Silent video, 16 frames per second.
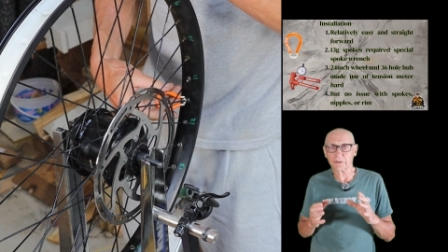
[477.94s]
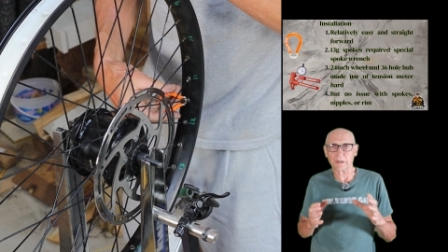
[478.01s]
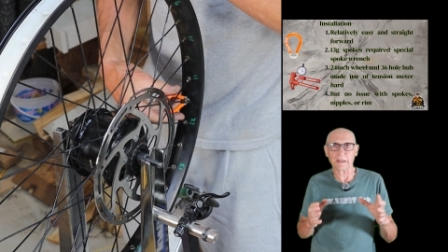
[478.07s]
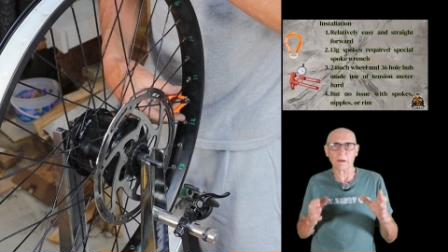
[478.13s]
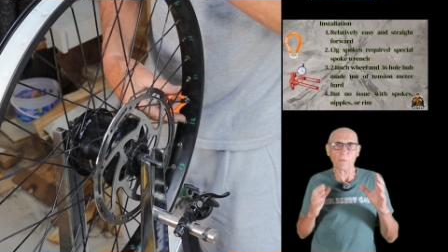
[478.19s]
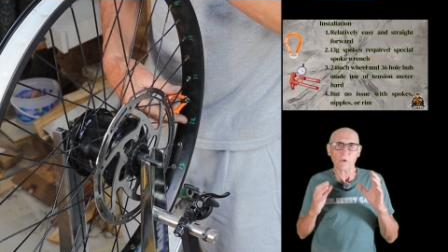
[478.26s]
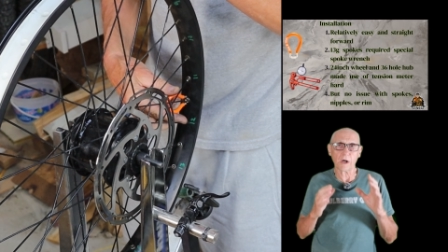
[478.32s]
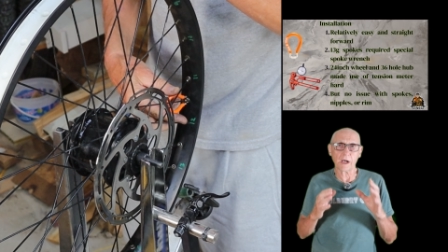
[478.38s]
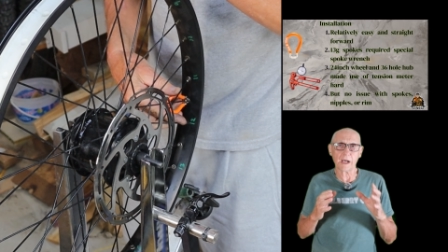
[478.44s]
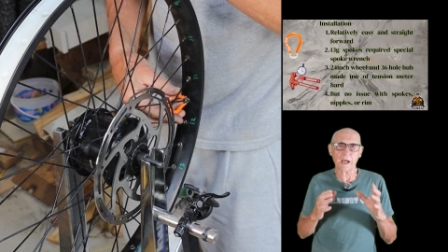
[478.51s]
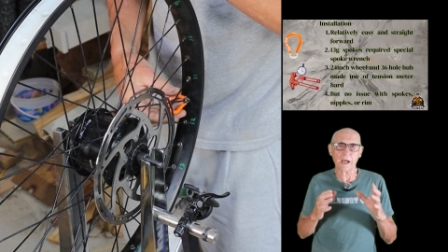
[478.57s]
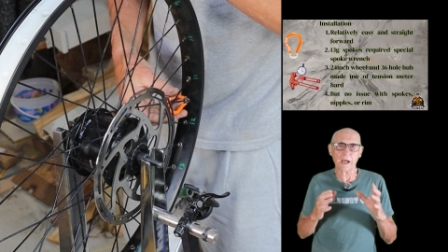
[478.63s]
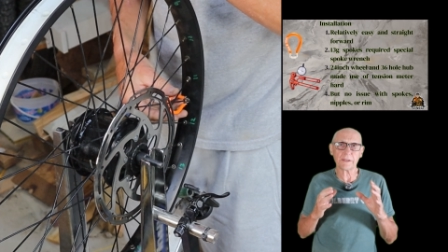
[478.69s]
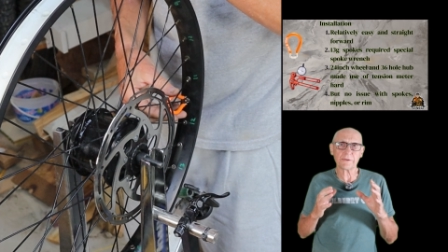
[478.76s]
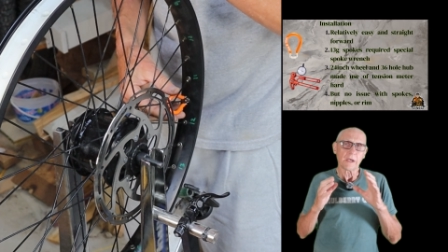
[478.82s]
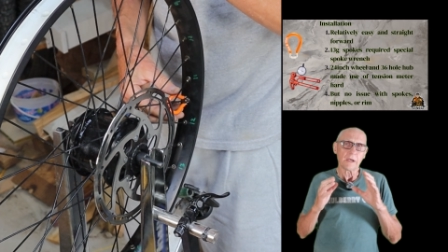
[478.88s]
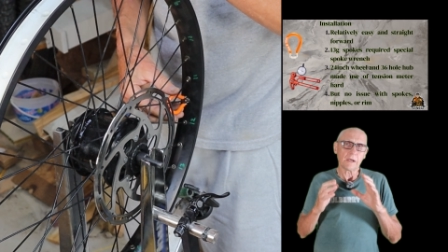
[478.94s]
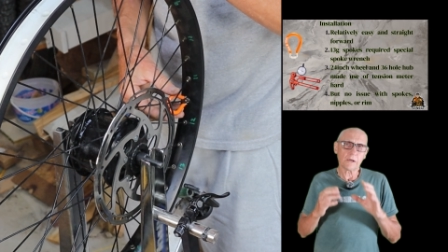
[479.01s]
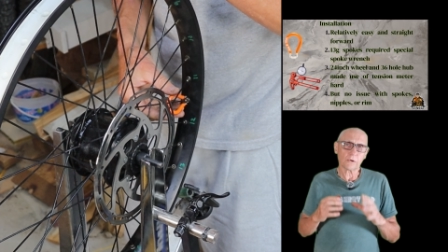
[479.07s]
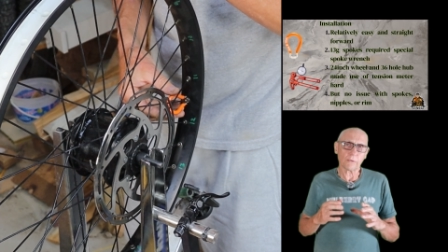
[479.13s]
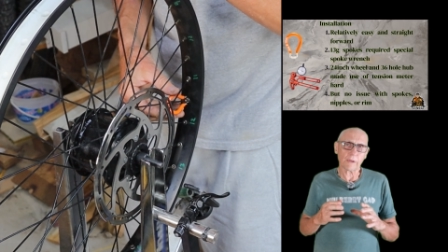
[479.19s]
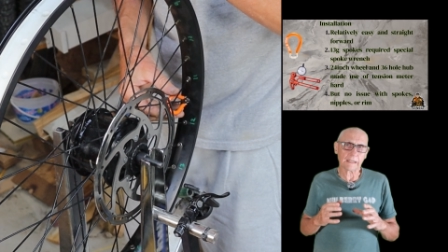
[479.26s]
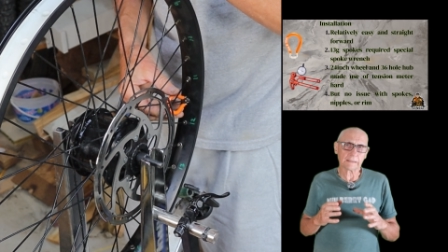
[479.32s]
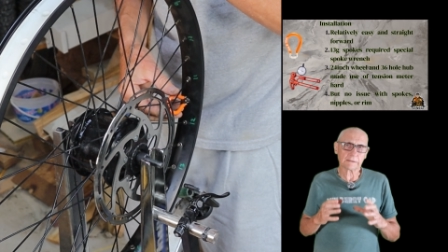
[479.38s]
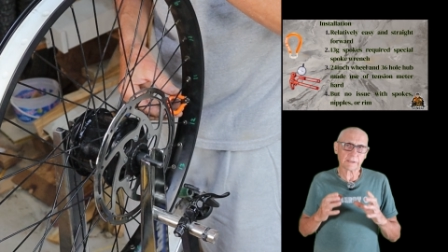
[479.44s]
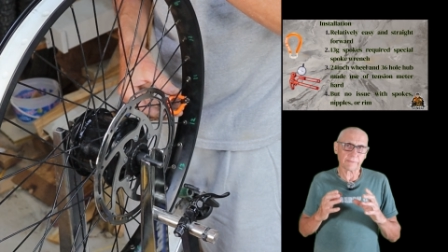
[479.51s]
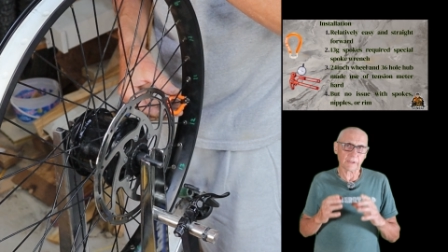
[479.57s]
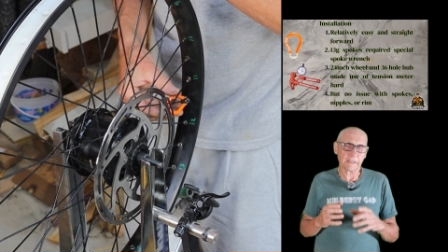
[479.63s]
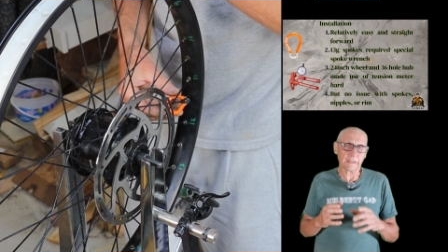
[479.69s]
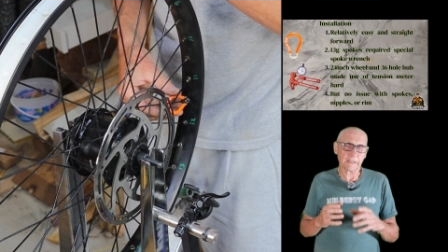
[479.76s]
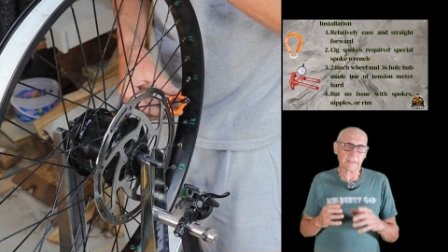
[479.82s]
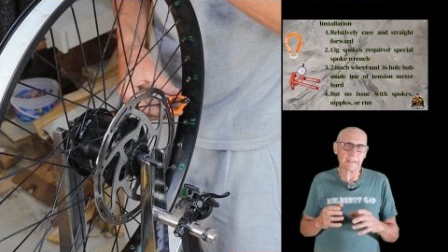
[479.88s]
it was
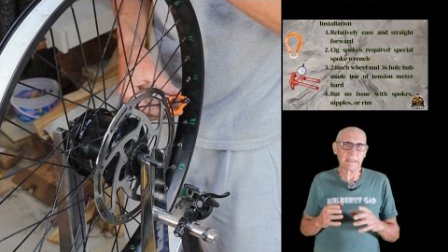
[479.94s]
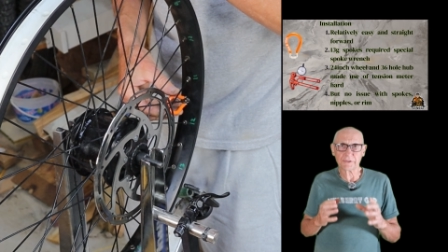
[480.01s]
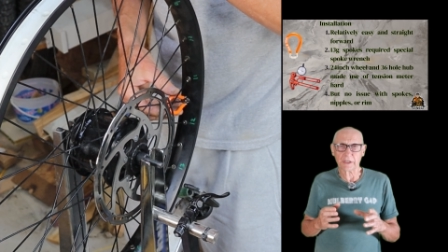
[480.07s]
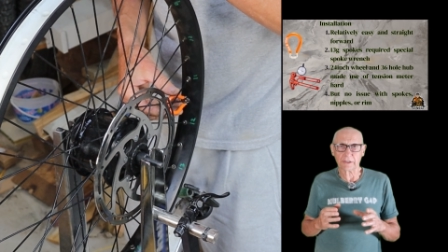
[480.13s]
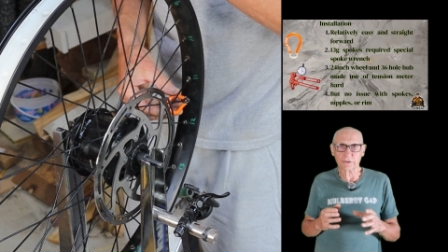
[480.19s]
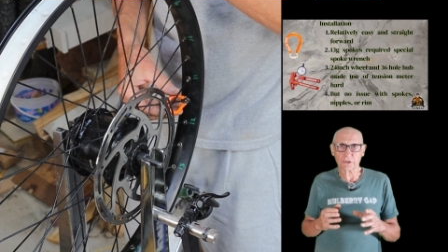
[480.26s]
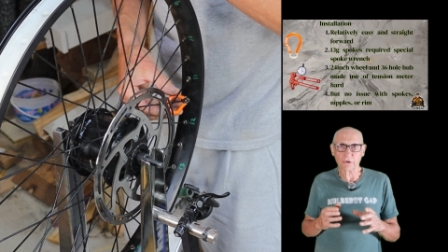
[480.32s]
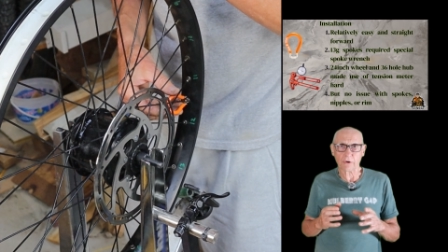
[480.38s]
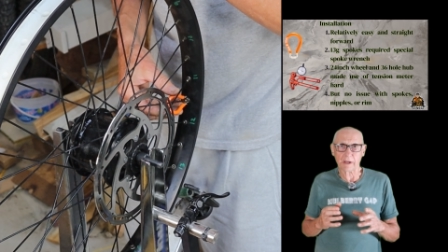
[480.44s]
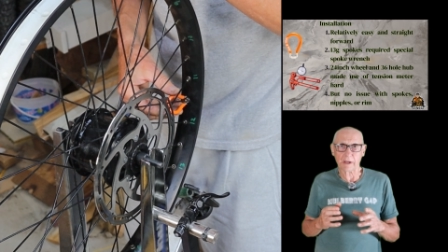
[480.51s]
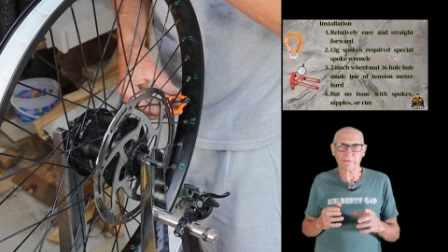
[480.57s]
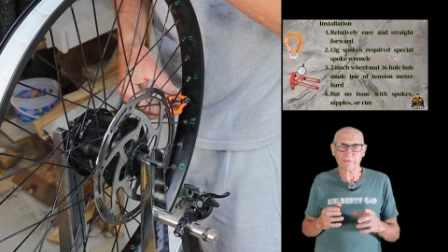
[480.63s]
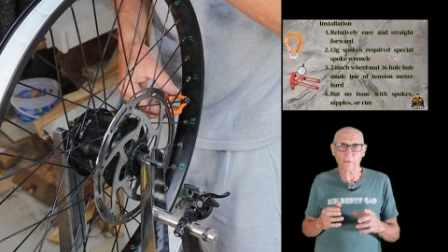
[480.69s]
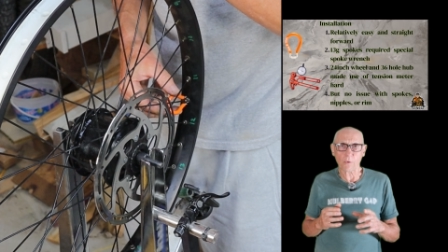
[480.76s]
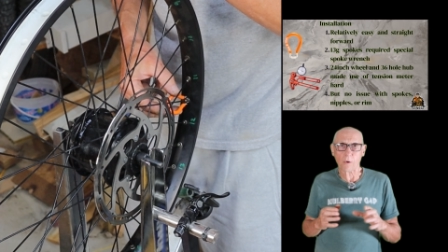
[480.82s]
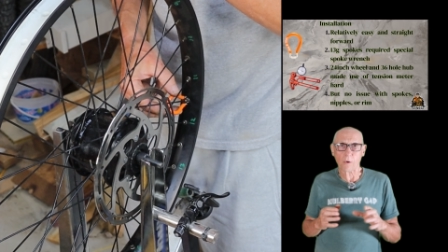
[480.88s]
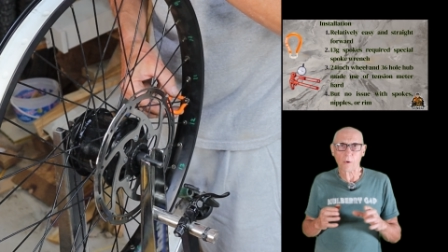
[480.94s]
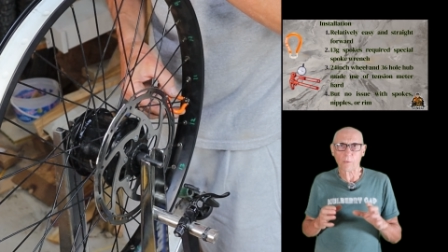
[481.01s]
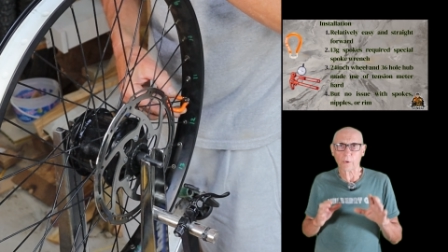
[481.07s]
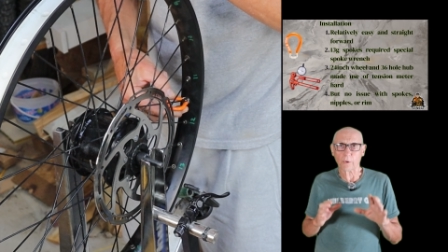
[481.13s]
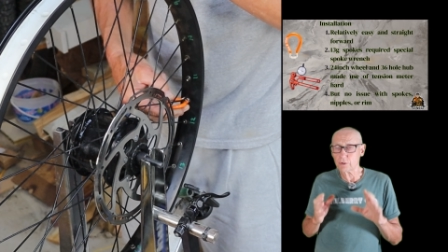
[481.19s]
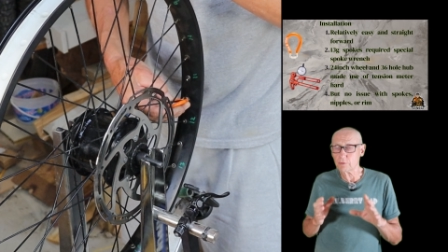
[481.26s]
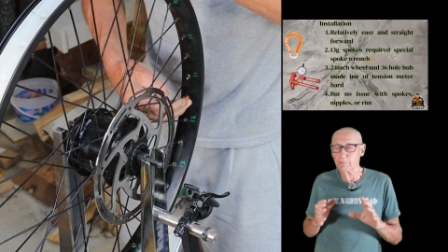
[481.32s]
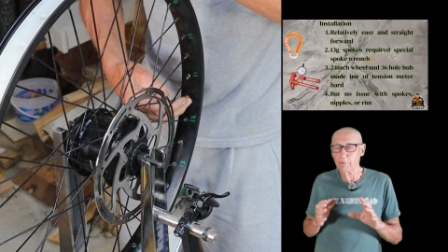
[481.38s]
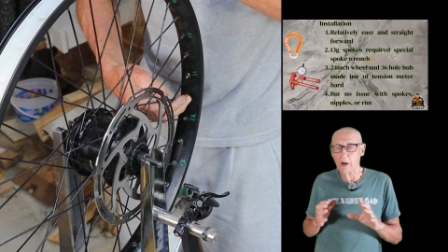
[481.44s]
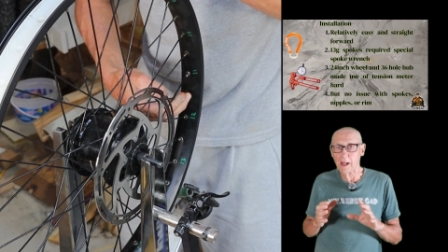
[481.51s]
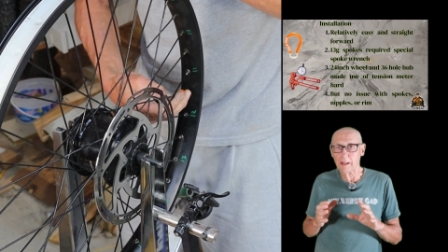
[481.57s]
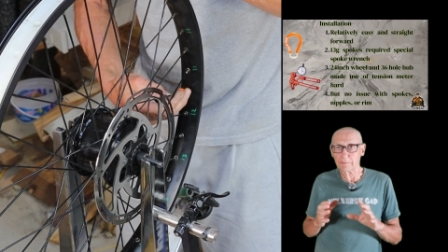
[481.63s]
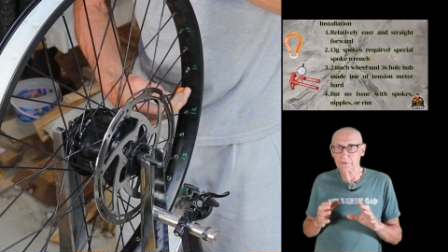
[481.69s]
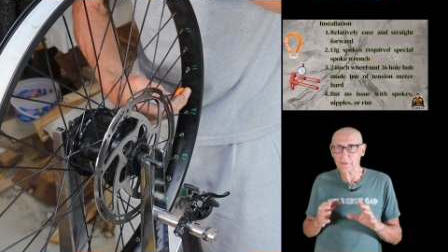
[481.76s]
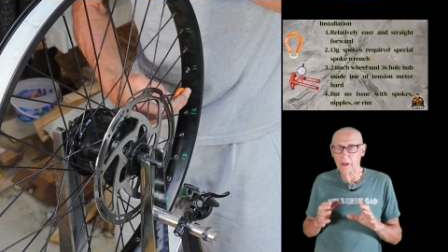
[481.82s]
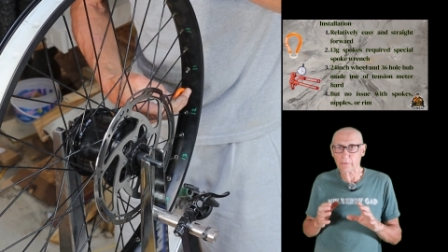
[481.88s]
relatively easy and straightforward. Two
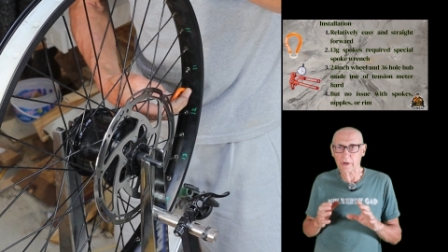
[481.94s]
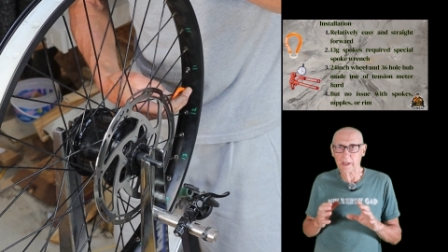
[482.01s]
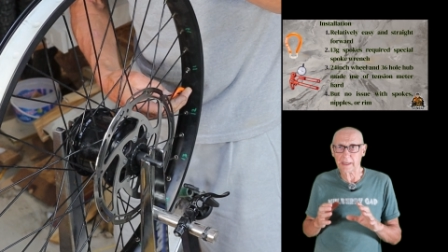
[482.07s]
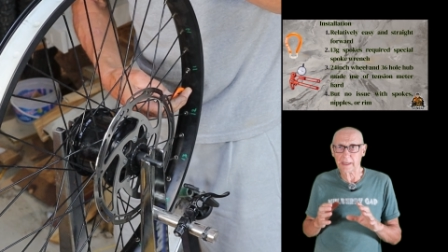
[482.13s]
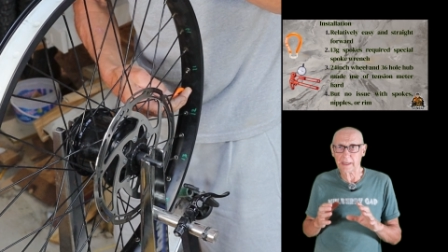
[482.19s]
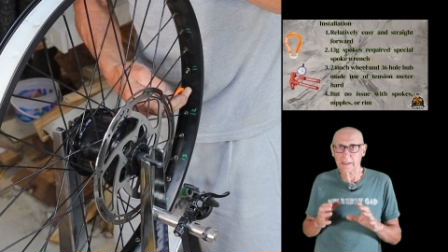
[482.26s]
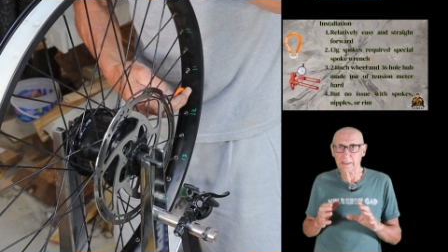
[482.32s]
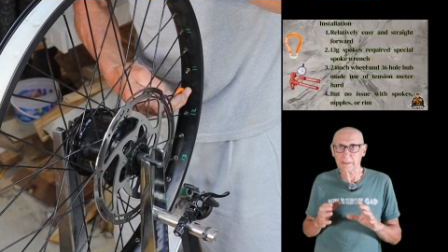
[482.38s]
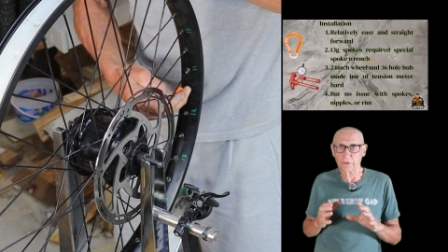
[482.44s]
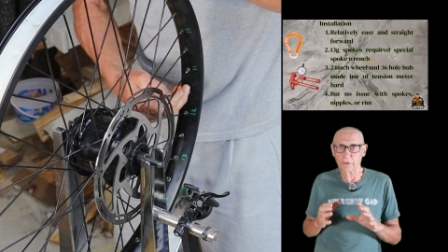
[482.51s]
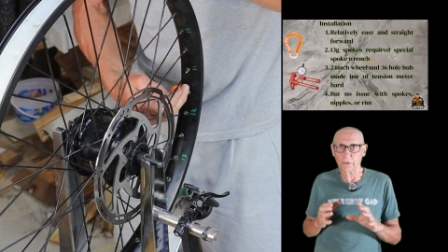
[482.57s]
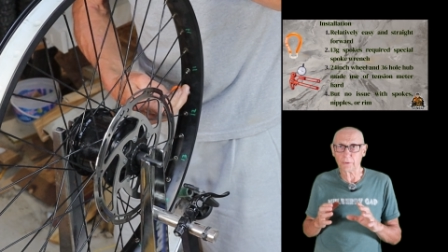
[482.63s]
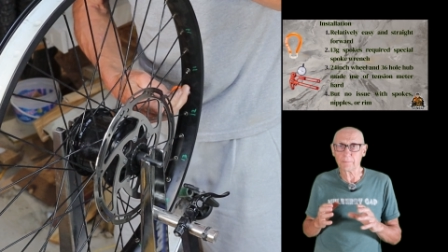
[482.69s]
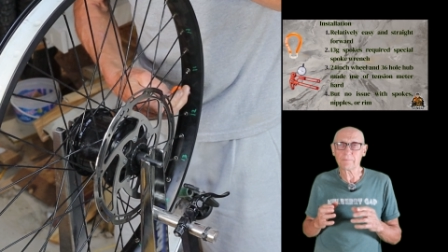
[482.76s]
problems I ran into.